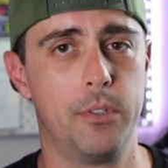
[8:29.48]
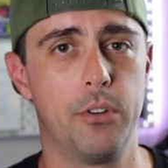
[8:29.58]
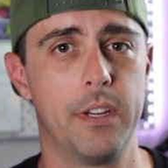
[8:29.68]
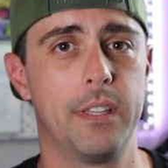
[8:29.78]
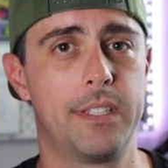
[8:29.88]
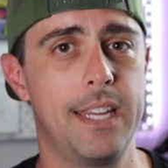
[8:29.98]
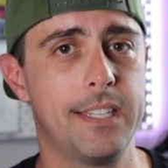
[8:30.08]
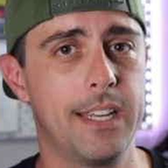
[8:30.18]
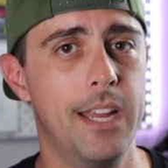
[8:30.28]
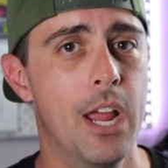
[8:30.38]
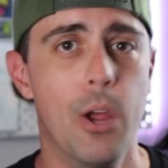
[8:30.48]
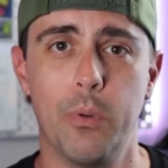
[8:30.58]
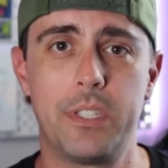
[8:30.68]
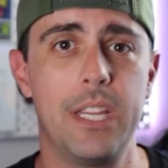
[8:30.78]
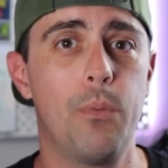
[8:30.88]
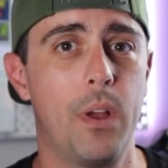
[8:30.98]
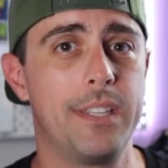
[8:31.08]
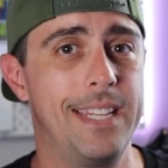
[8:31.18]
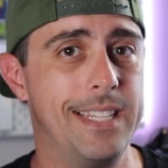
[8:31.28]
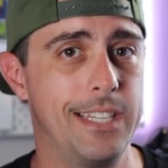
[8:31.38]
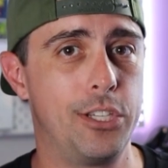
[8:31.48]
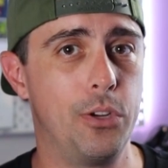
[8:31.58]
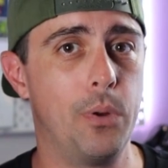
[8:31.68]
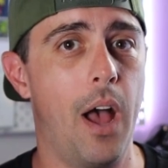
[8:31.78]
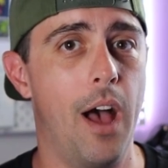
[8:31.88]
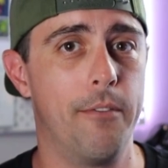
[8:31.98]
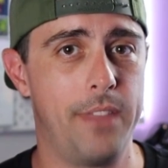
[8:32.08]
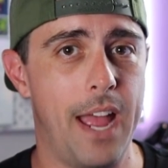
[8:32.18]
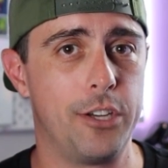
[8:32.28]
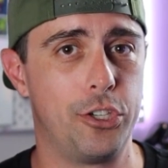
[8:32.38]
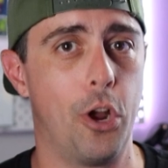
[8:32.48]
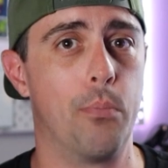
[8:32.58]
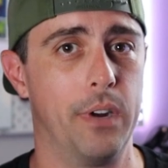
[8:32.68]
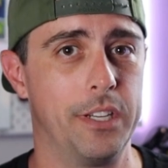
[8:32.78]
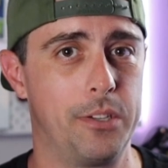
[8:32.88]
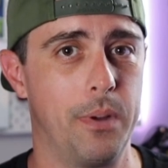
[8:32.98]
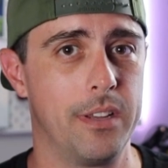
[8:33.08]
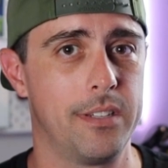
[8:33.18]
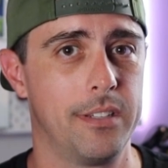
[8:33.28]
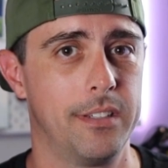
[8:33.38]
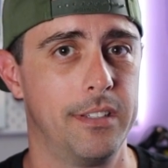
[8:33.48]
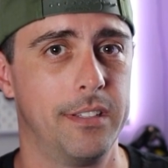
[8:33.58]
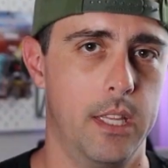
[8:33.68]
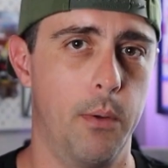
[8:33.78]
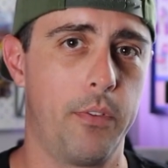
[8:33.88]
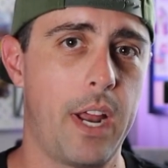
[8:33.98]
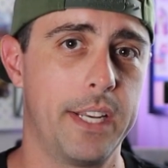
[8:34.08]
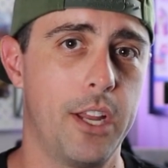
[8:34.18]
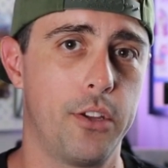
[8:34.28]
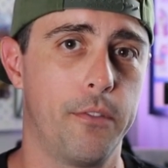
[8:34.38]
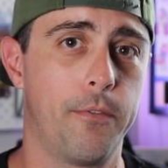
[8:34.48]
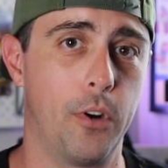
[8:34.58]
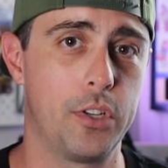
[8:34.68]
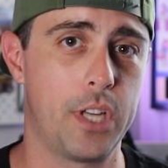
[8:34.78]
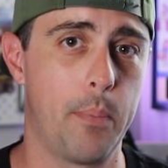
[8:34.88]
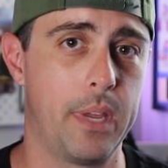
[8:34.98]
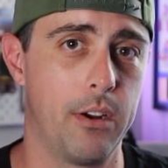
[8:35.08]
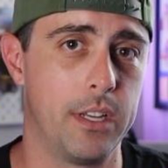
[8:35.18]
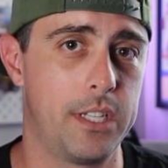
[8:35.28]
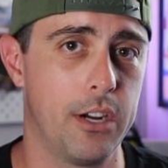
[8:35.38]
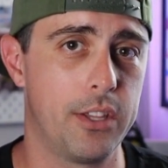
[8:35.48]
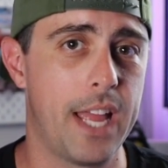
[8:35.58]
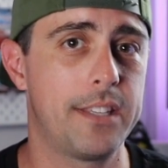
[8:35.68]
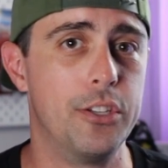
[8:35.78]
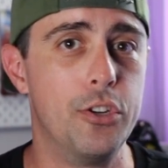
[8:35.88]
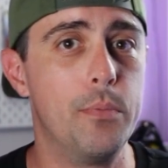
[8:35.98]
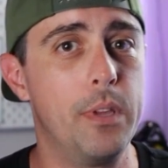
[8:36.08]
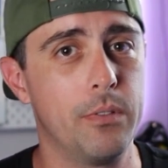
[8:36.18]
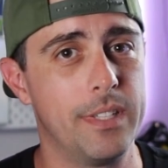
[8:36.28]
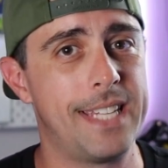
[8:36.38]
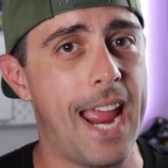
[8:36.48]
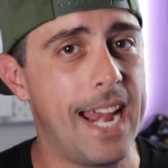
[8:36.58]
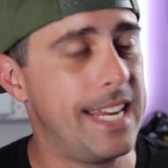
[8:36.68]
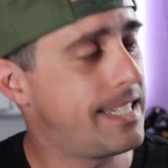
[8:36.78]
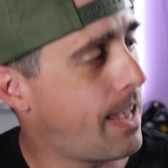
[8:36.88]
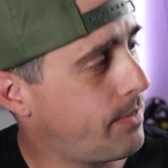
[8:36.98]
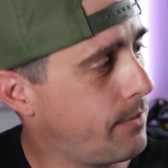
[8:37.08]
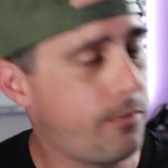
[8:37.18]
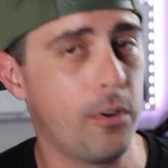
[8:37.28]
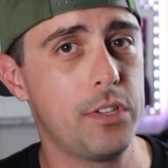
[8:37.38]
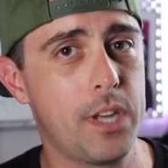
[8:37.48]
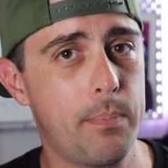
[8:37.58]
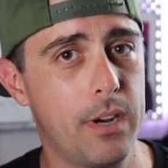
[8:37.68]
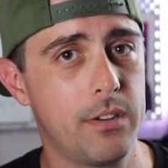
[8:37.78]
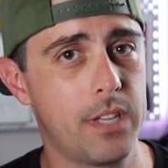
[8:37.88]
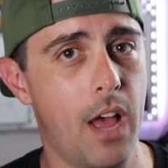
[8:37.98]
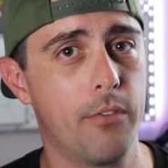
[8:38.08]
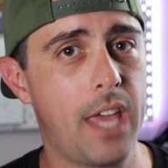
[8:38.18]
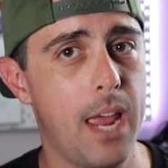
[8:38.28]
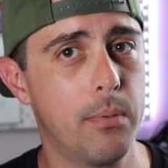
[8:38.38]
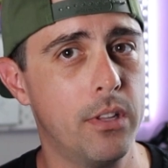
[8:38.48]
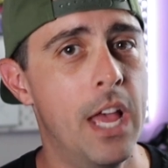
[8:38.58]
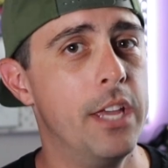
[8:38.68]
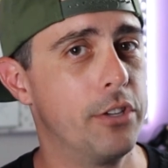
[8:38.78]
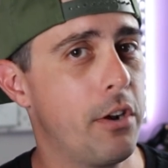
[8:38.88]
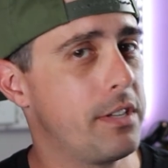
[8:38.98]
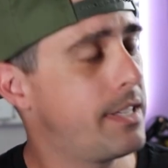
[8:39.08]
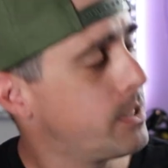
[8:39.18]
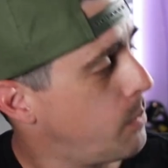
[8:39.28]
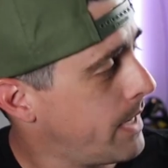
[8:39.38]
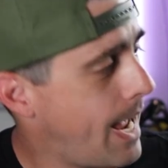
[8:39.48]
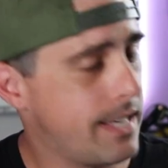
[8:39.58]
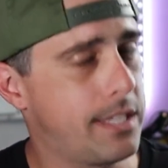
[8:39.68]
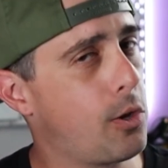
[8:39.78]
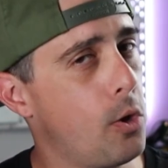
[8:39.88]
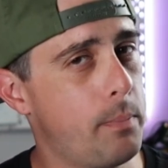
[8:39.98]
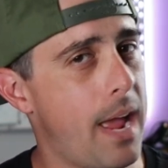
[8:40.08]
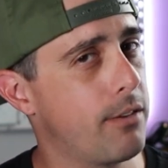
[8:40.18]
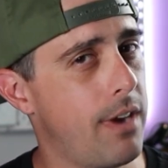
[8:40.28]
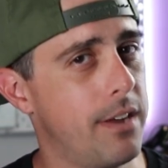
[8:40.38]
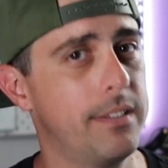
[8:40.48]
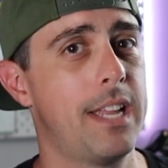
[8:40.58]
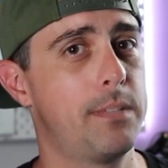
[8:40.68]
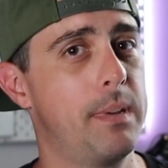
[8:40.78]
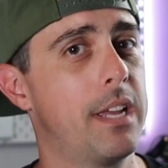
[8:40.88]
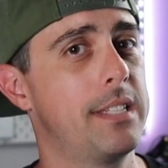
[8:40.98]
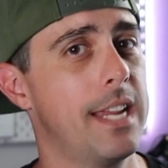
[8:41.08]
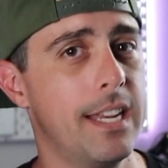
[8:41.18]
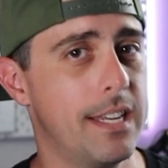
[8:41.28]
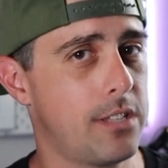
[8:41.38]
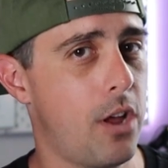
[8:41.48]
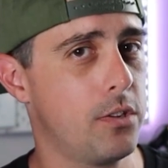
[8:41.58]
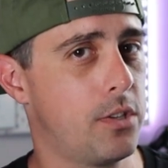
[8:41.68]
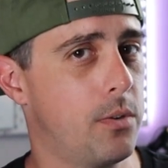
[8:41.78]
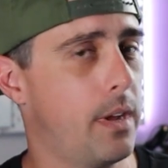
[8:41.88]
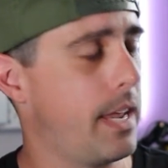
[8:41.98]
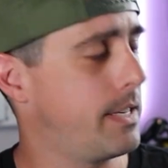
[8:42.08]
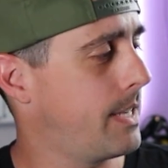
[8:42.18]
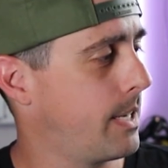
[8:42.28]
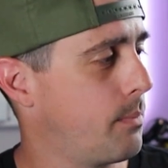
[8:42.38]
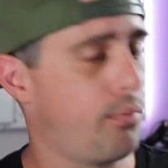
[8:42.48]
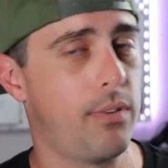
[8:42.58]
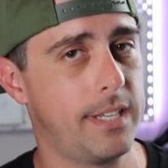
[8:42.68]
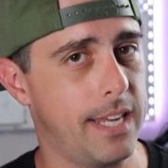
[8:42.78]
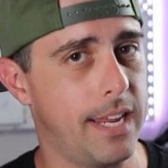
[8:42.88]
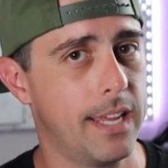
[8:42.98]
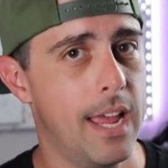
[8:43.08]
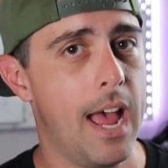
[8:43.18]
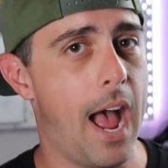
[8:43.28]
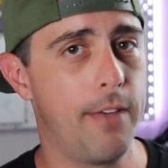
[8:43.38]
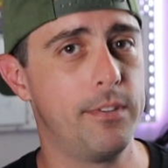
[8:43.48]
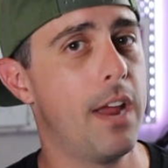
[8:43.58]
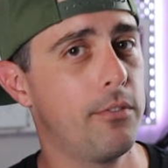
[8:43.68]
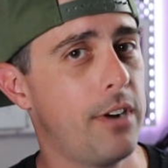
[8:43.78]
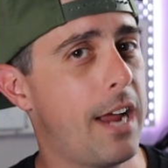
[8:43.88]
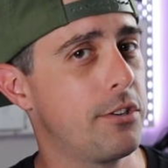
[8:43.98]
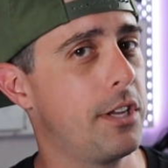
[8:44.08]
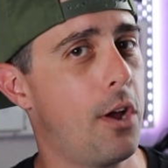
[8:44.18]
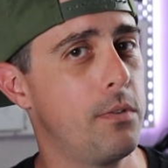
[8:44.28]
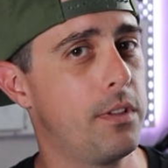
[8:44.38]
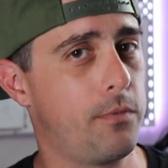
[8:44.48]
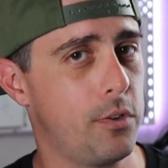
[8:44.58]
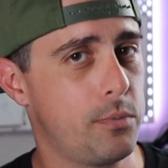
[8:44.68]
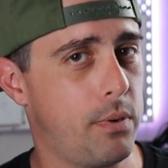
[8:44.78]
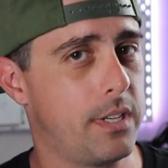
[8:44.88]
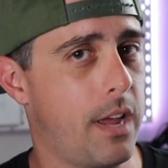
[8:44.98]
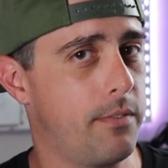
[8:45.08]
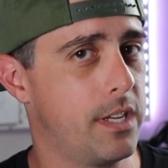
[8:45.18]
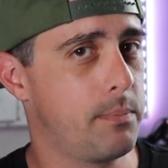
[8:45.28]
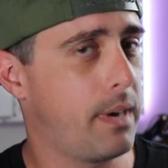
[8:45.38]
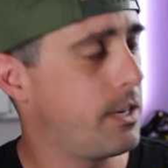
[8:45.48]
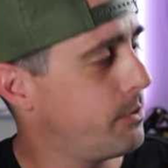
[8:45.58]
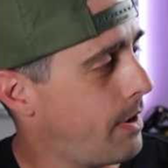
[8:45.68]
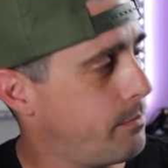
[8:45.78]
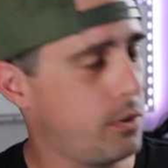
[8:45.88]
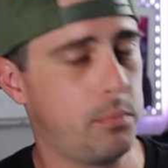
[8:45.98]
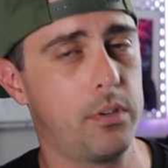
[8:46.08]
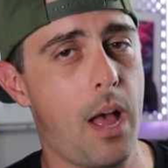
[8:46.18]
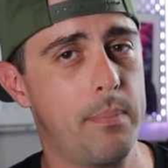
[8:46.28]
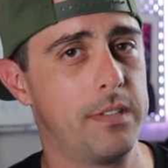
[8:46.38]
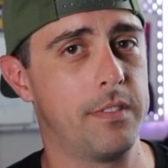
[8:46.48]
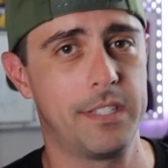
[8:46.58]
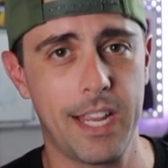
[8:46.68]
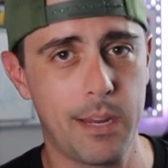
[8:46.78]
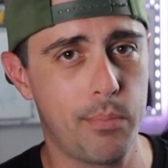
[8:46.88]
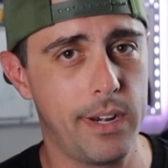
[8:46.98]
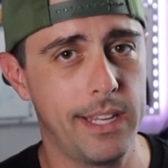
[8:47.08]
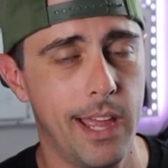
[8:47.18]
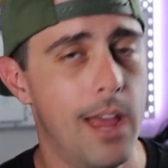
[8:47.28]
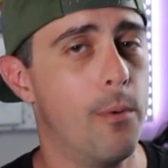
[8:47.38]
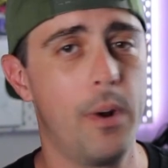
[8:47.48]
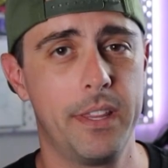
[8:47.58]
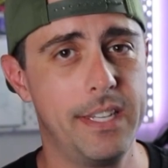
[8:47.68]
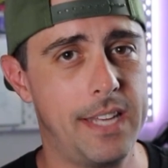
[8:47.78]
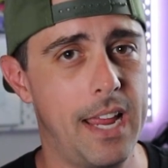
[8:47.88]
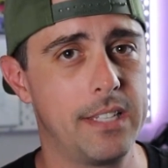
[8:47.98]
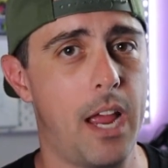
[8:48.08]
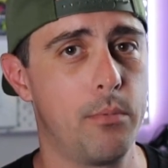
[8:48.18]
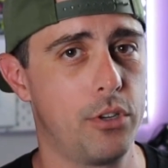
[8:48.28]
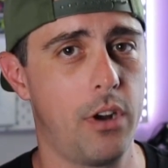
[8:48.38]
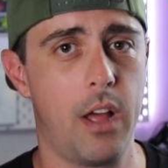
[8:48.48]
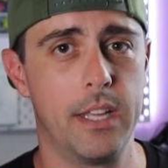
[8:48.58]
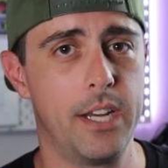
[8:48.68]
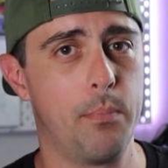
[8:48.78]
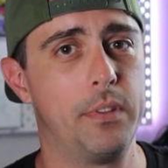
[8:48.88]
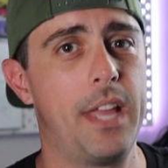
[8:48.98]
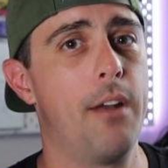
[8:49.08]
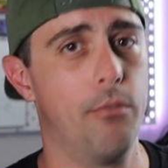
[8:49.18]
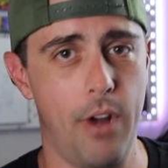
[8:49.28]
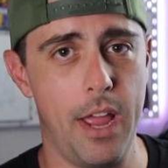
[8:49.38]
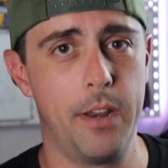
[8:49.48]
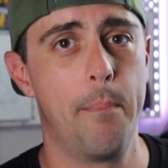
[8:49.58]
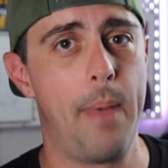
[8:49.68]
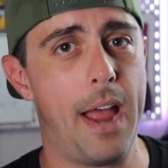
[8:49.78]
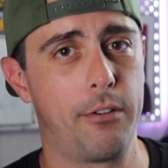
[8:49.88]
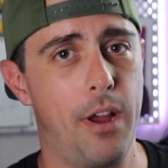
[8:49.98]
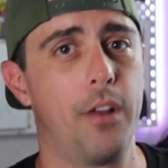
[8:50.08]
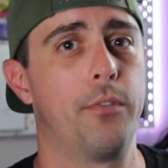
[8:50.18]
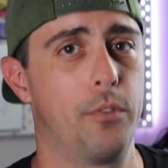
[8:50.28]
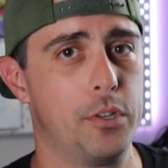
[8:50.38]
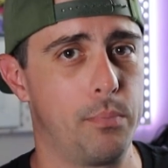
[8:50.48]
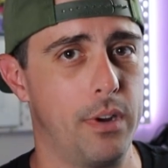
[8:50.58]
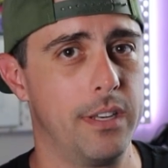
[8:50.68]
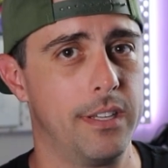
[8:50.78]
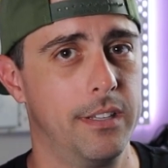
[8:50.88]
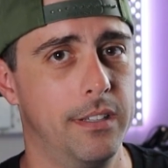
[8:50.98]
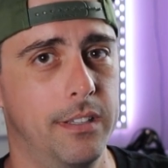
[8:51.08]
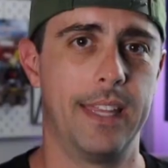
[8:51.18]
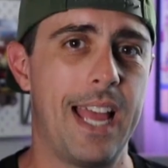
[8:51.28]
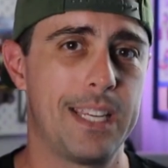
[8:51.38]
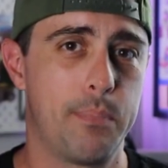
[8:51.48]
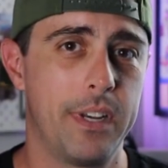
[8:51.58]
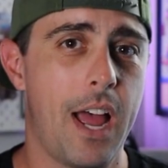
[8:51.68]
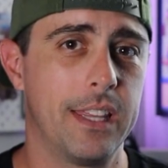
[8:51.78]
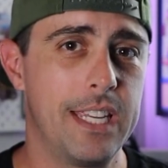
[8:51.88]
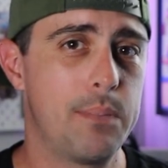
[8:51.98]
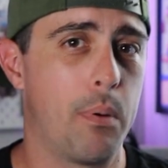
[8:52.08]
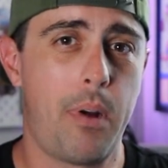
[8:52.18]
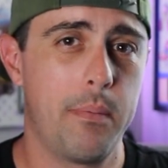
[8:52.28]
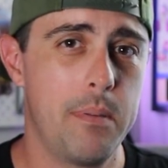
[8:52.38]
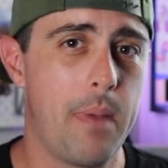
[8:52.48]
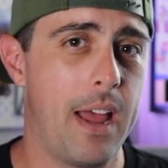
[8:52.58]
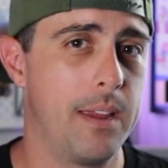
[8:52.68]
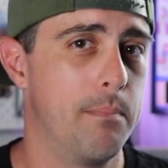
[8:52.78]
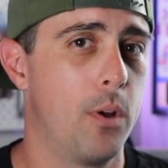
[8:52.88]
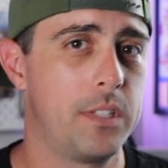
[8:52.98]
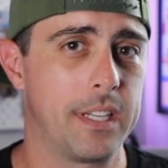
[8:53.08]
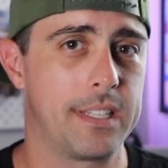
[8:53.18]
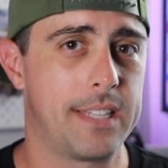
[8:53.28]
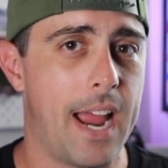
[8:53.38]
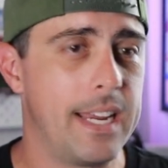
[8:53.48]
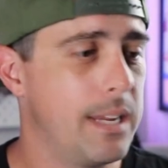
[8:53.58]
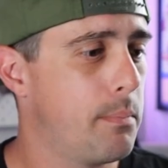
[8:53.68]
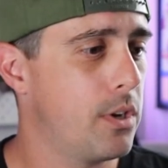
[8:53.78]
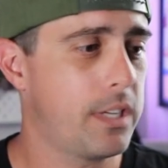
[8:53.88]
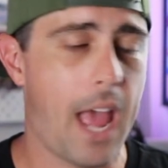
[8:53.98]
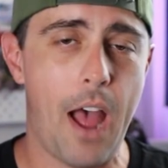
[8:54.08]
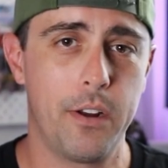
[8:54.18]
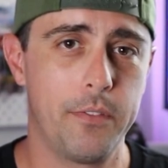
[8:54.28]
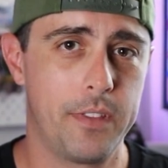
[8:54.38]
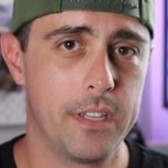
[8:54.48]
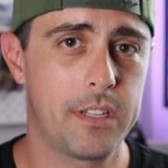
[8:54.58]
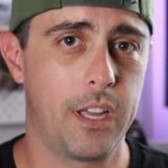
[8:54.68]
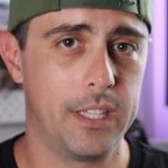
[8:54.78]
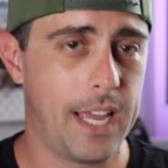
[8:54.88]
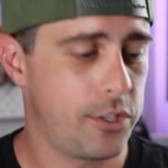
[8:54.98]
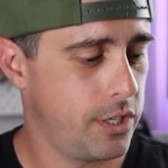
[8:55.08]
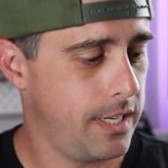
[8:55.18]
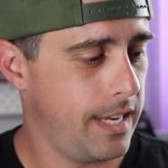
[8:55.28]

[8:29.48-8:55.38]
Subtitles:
during the season. We'll see what season 2 of that show brings to us. Then we've got another first appearance here. That's New Mutants 87, first appearance of Cable. You'll notice this one has the gold background. That's because it is also a second printing. I've never actually owned the first print of this, but I do have multiple copies of the second printing. One of these days, I'm sure I'll end up with that red background first print. And last but not least, but probably my most exciting book out of this collection